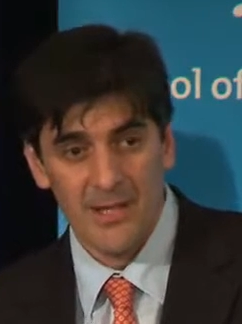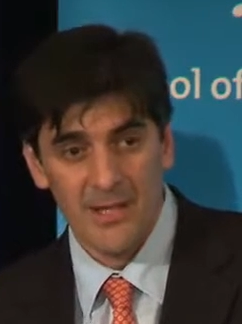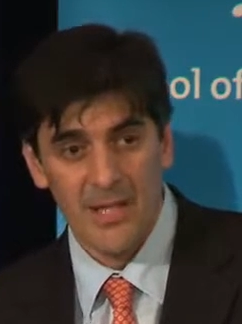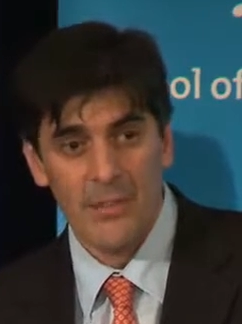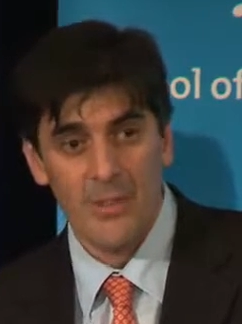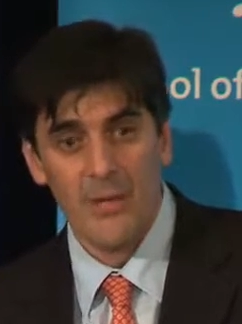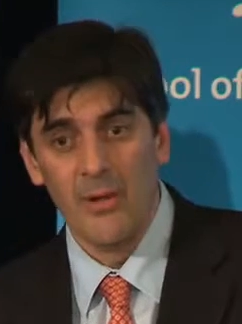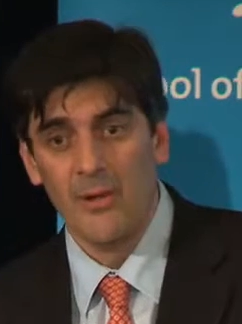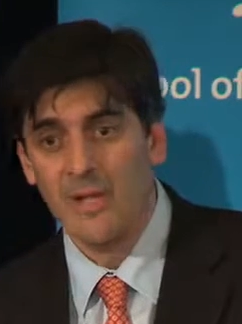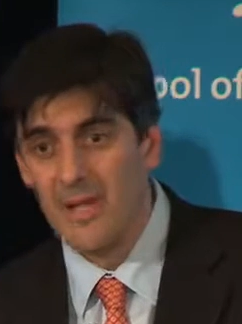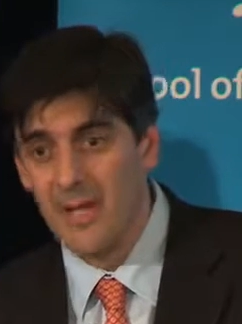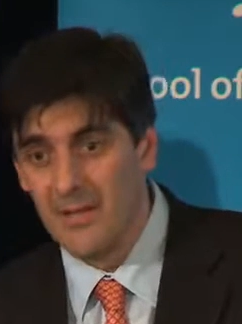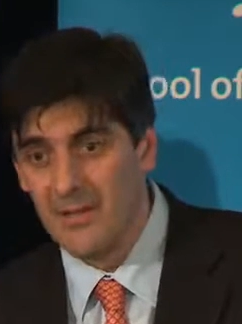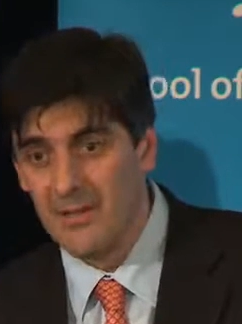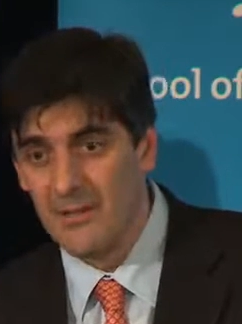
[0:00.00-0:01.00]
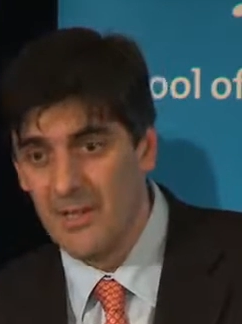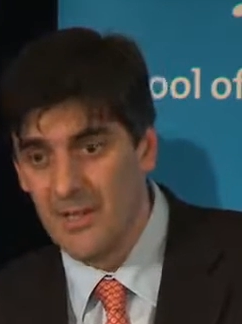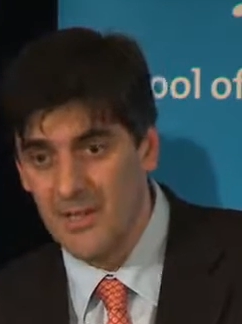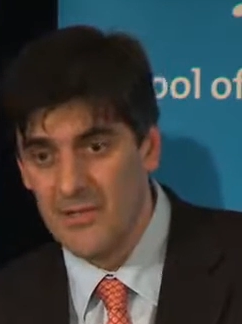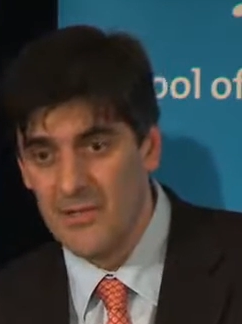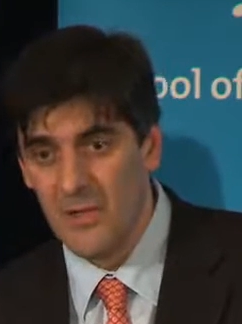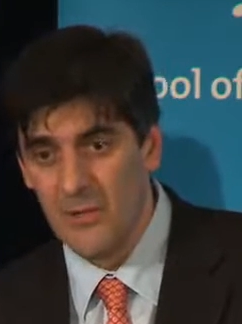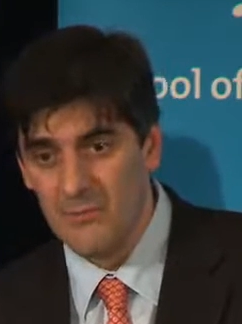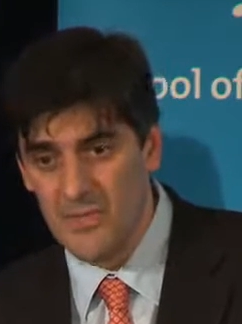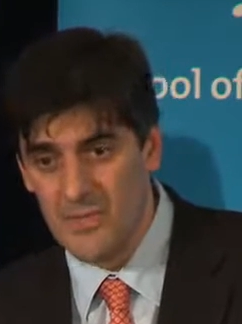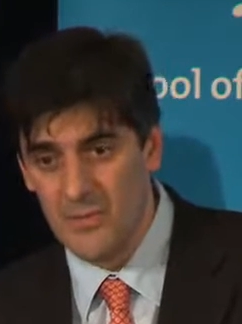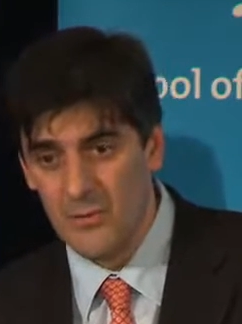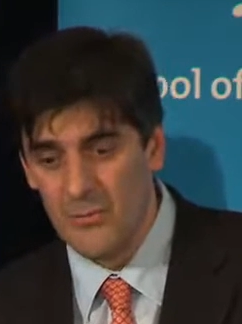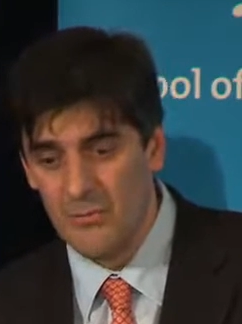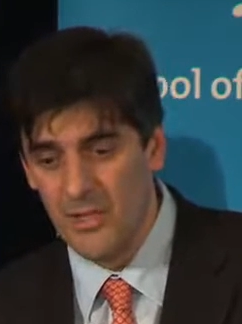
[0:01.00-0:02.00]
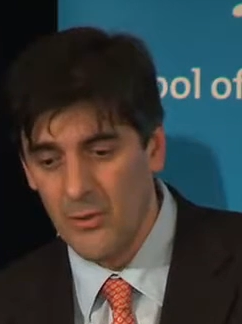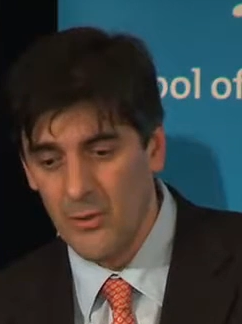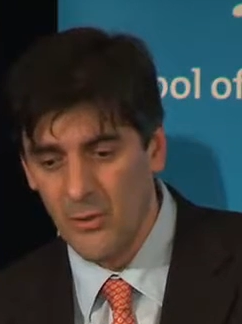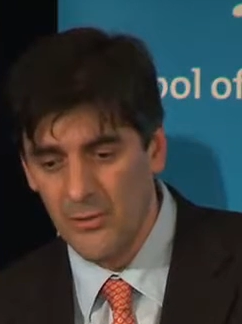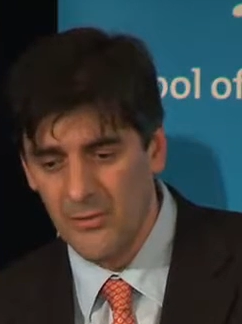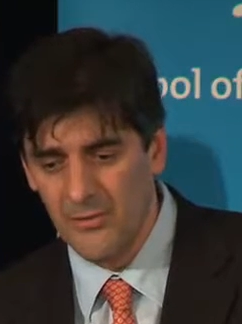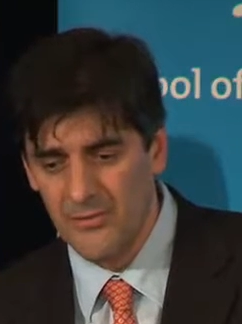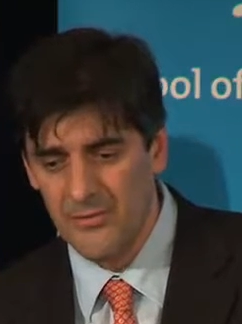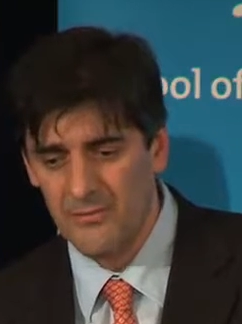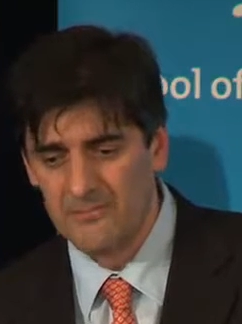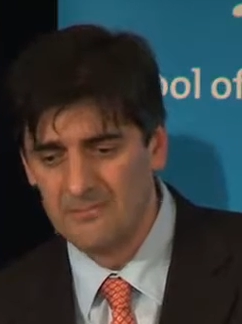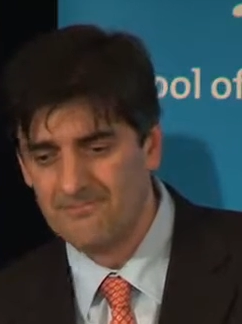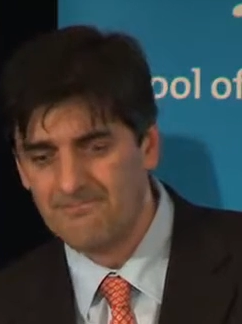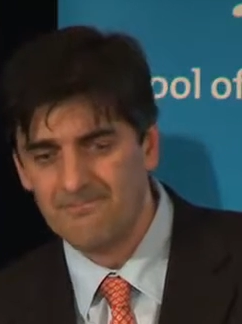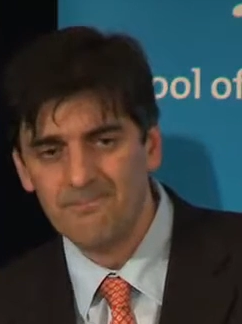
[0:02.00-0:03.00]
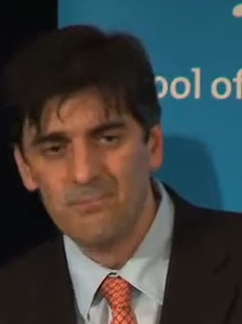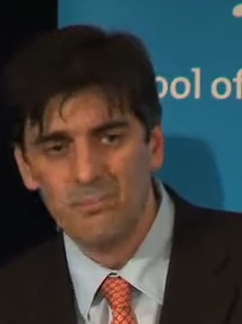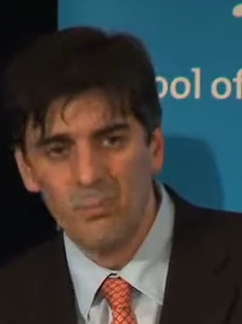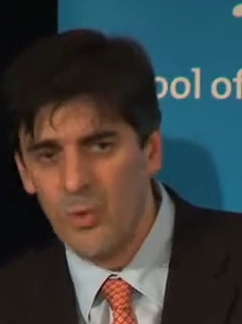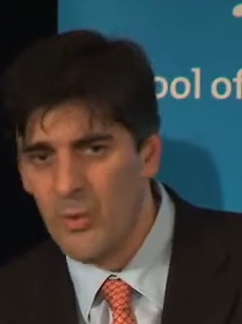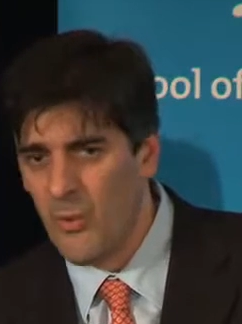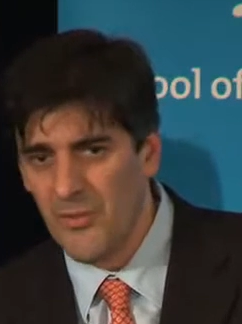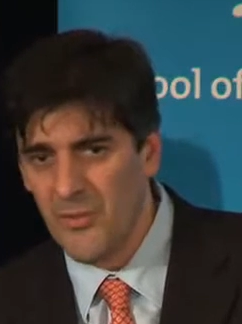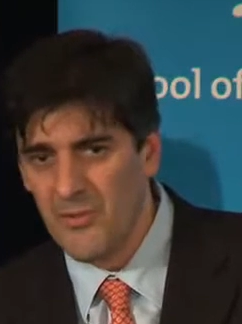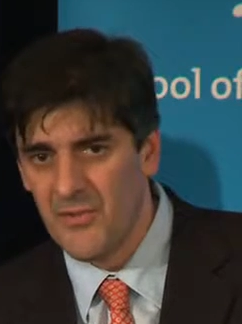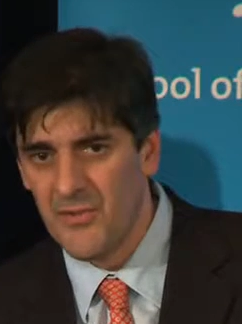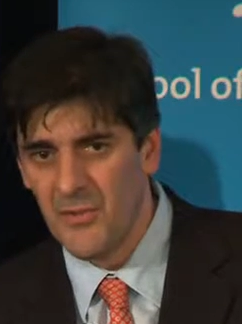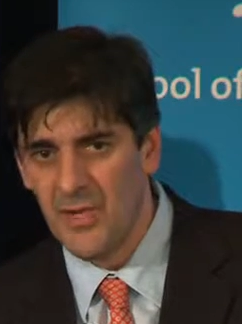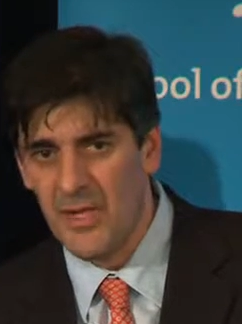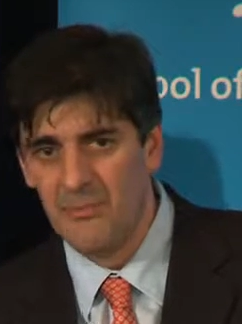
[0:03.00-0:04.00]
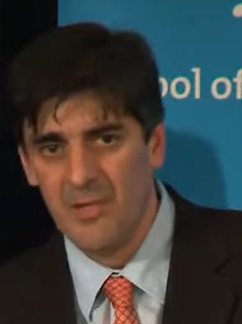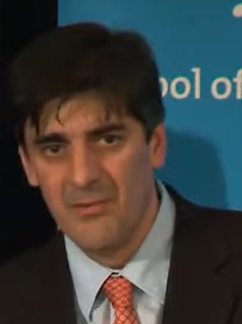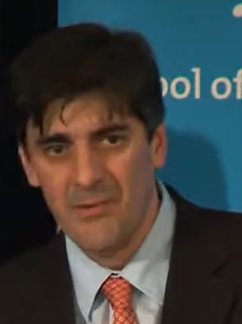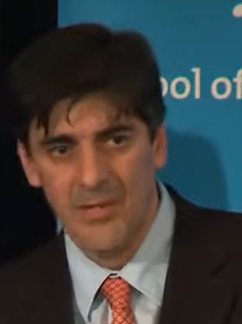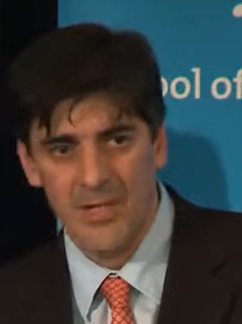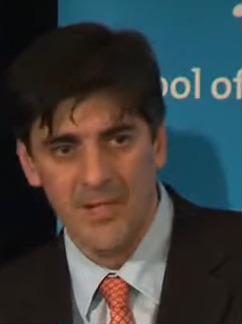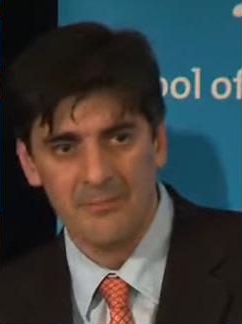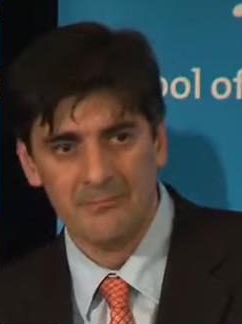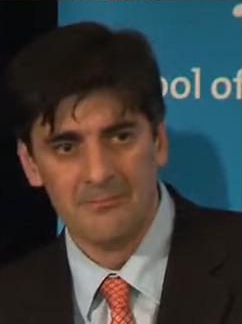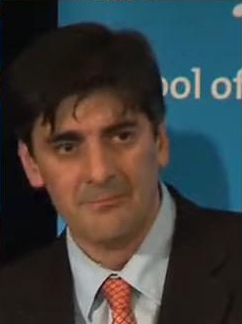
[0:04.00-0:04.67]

Now, we won't get it anytime soon because we want them to turn up every day.